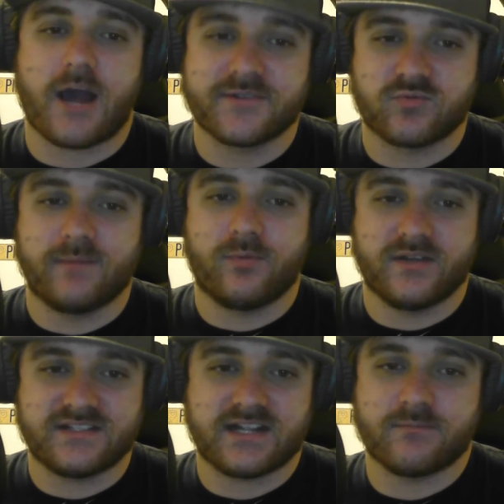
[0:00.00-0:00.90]
one point
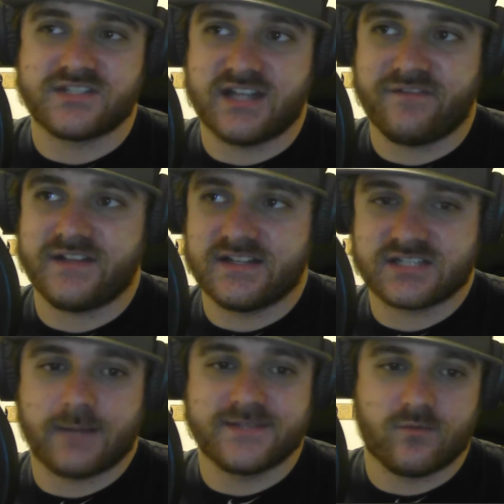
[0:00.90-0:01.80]
in time, was definitely a
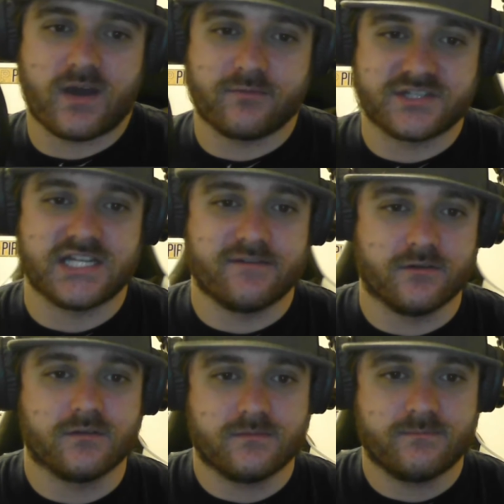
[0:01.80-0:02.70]
top 10 wide
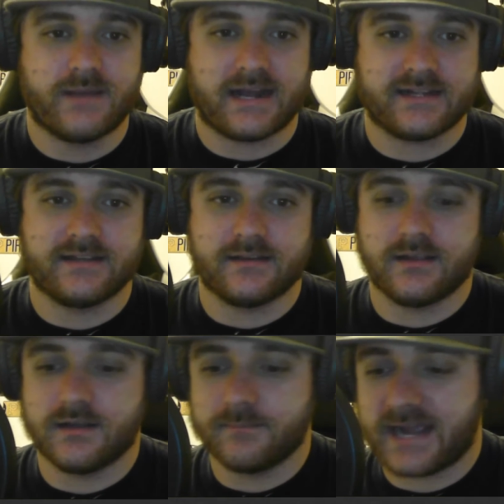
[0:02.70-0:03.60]
receiver back in
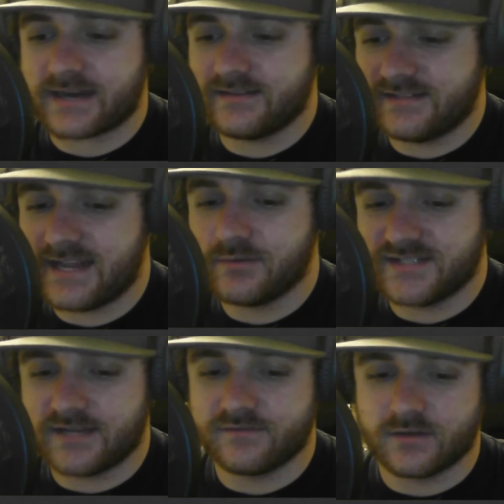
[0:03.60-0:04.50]
the day with
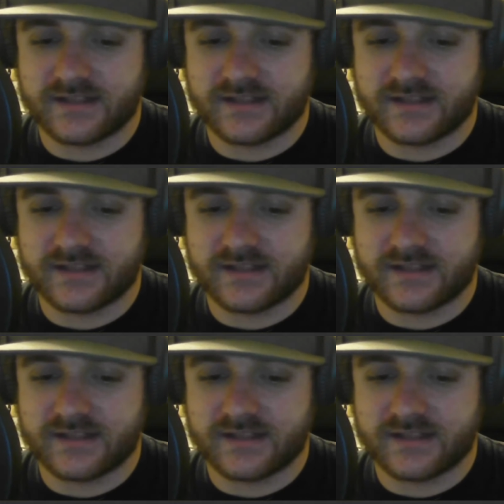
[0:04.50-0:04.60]
Denver.